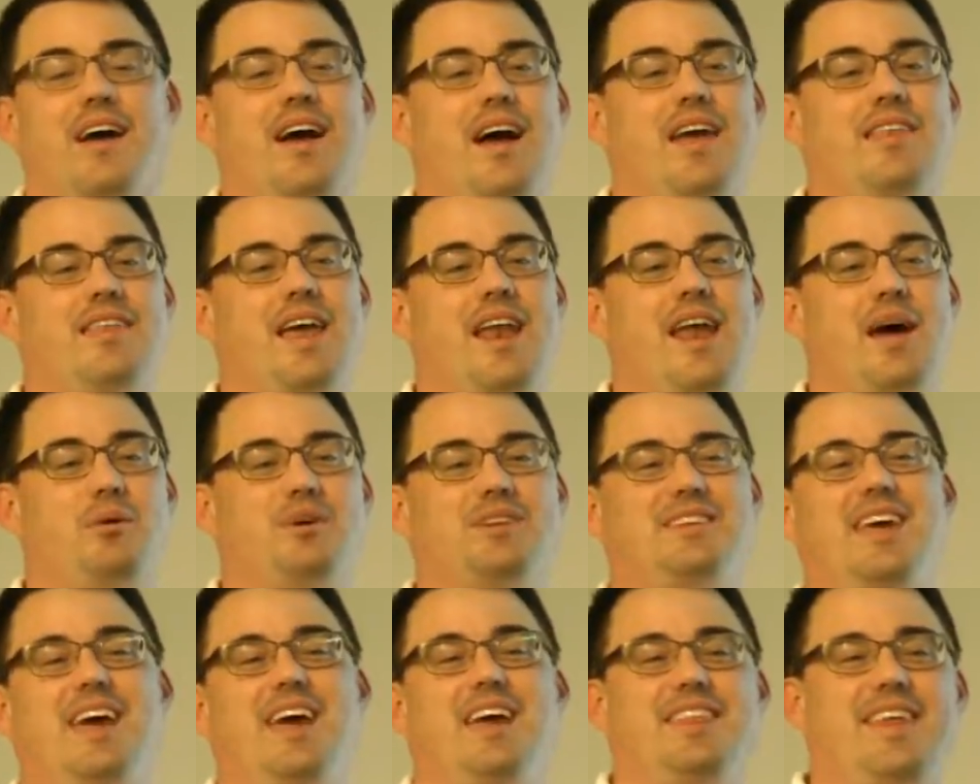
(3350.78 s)
And then I
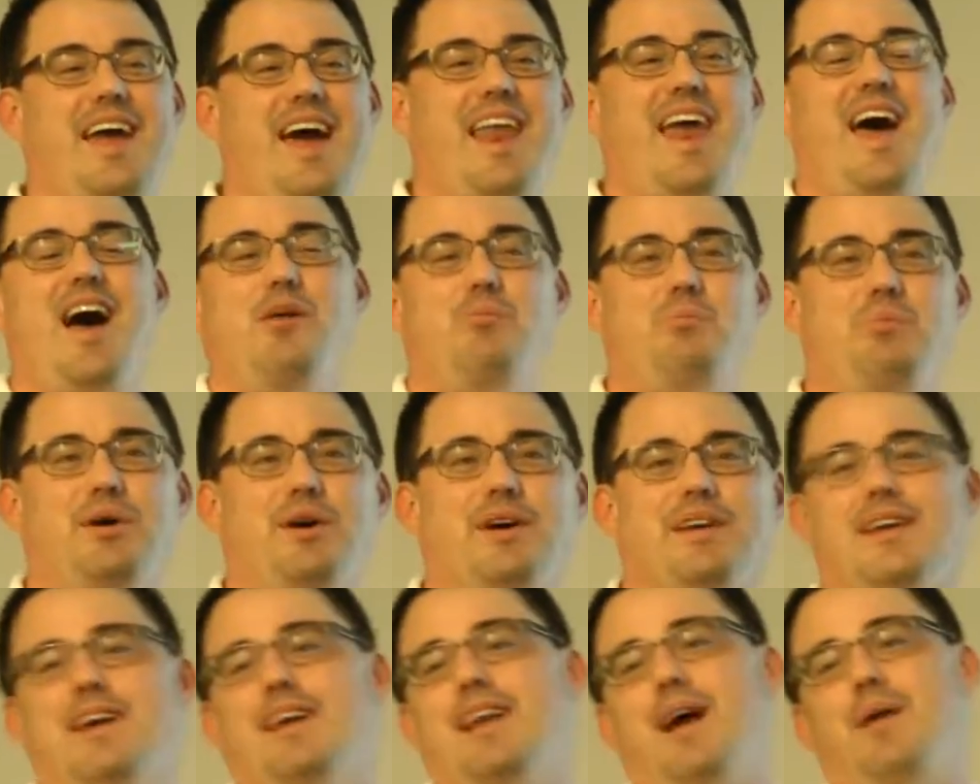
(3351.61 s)
would take that
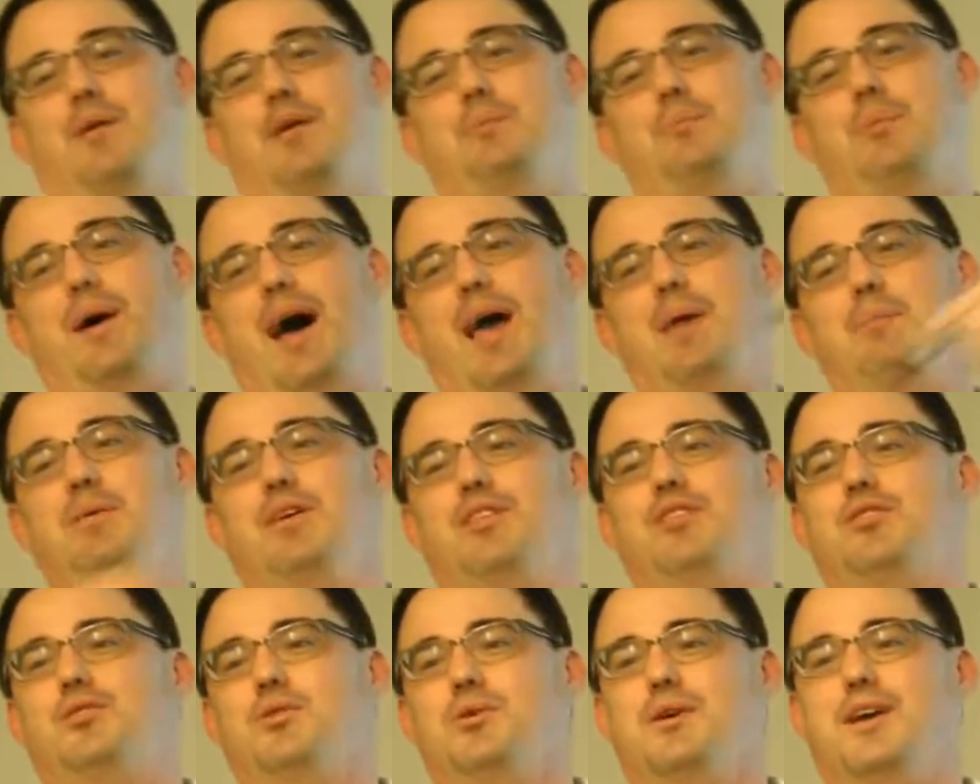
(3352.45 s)
output and I would pipe it
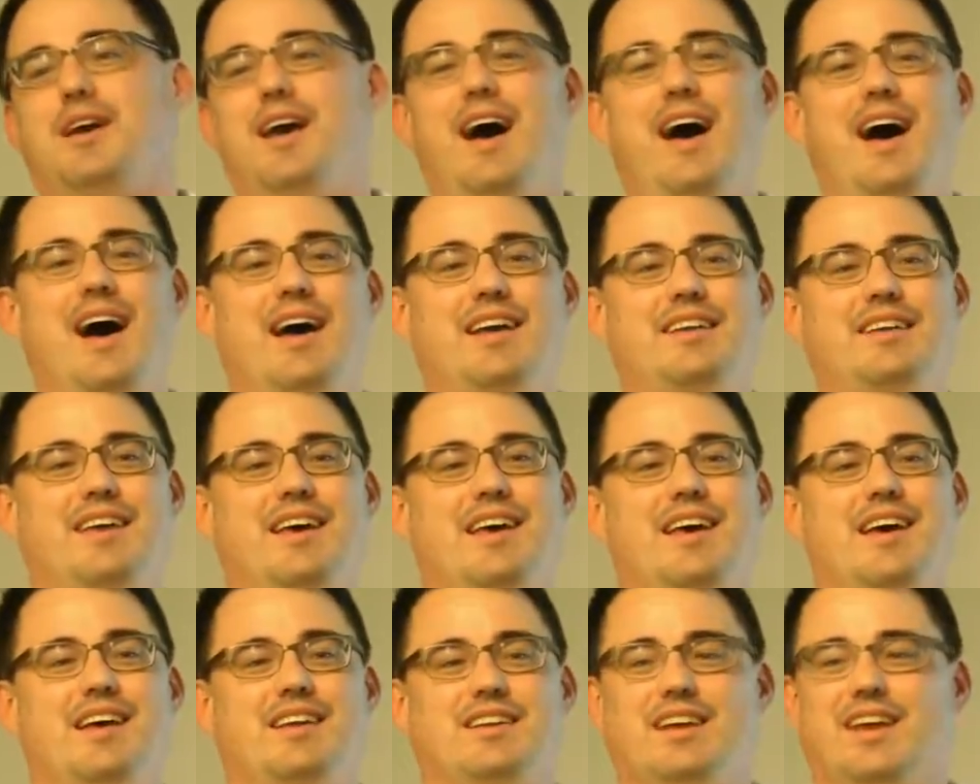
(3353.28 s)
through cut
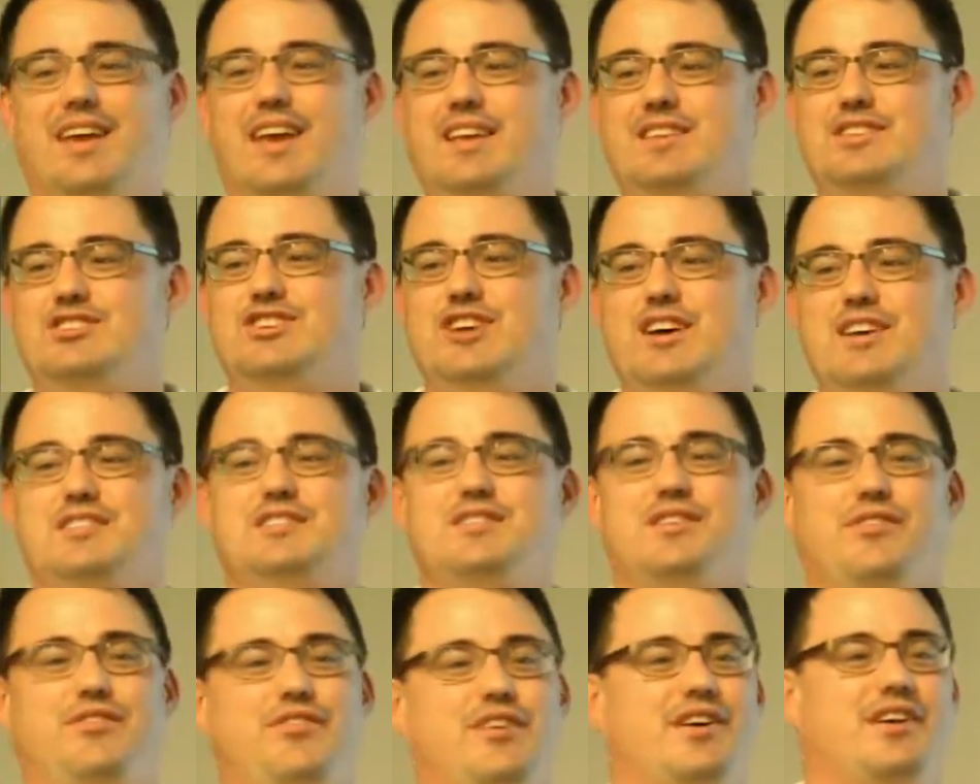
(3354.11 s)
to get just
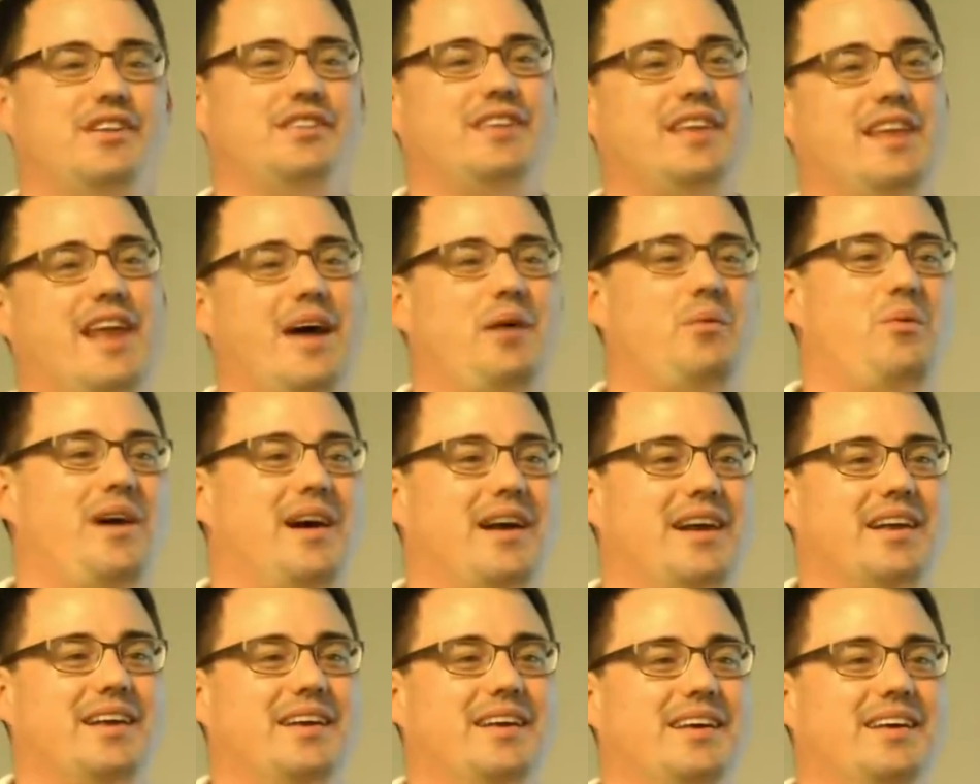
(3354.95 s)
the field that I
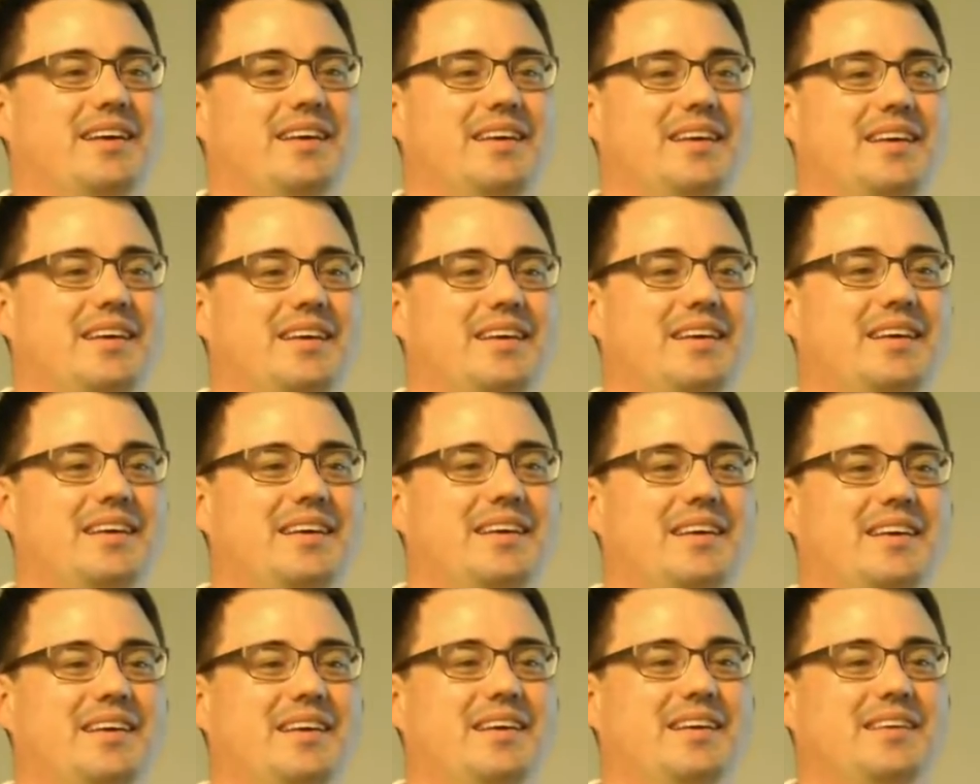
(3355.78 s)
wanted.
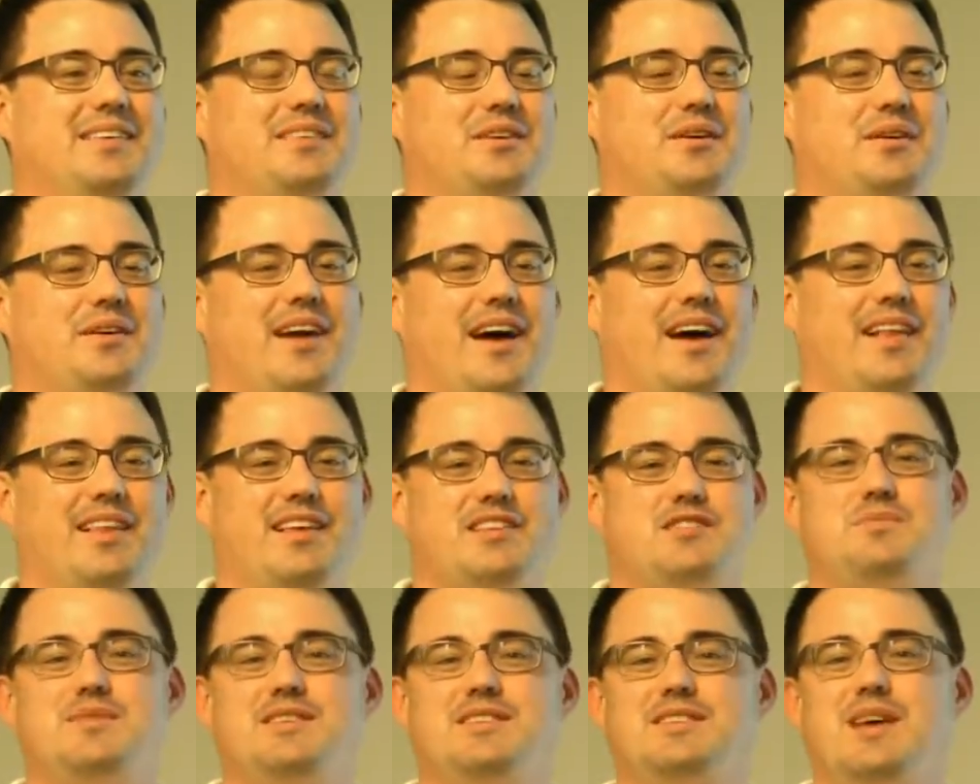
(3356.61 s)
So cut
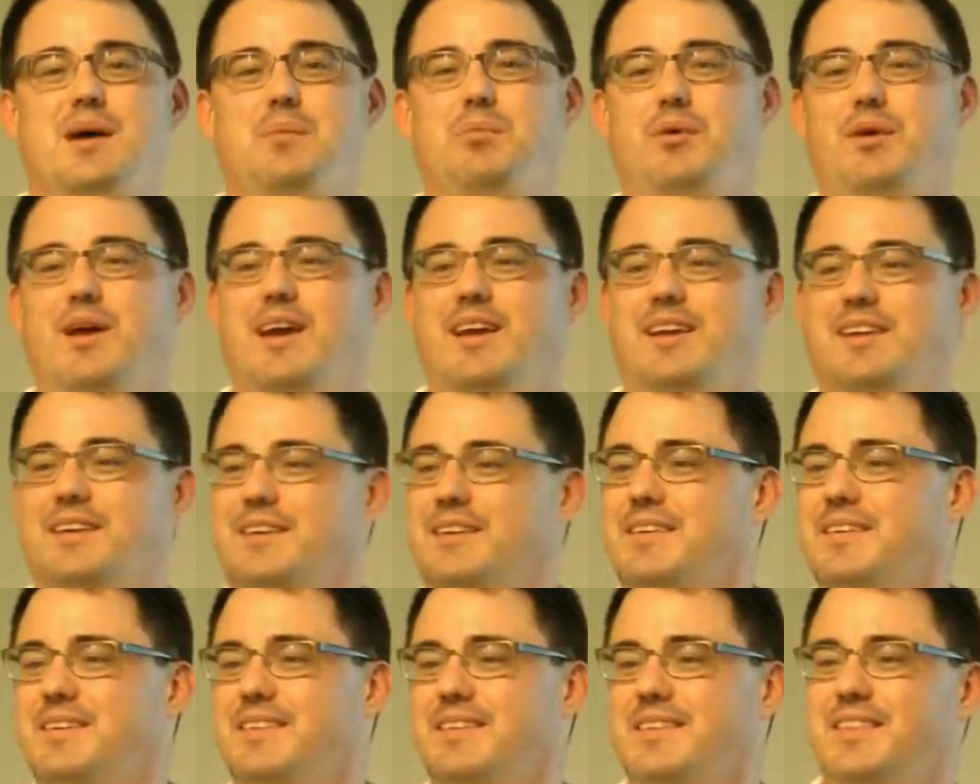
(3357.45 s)
lets me separate
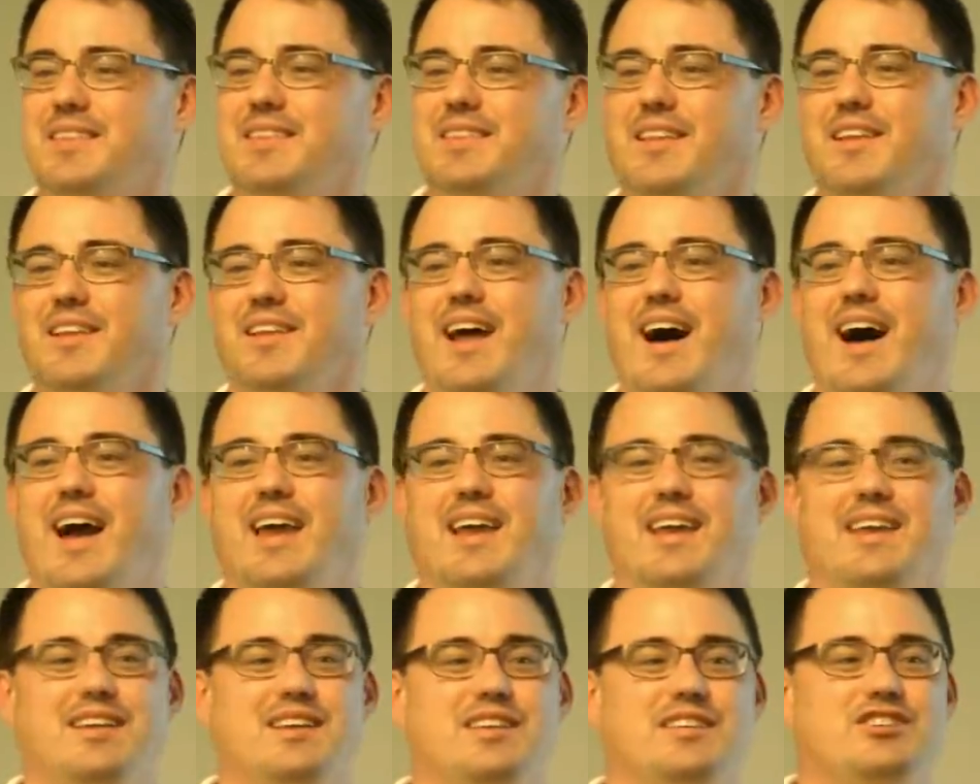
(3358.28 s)
a line
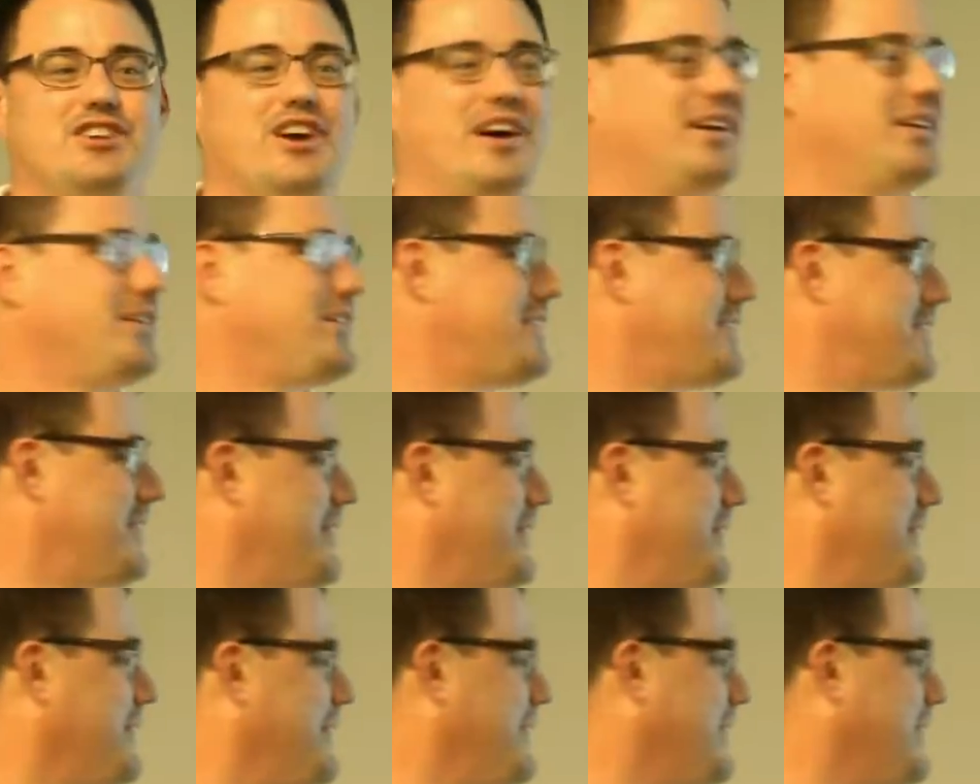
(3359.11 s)
into chunks.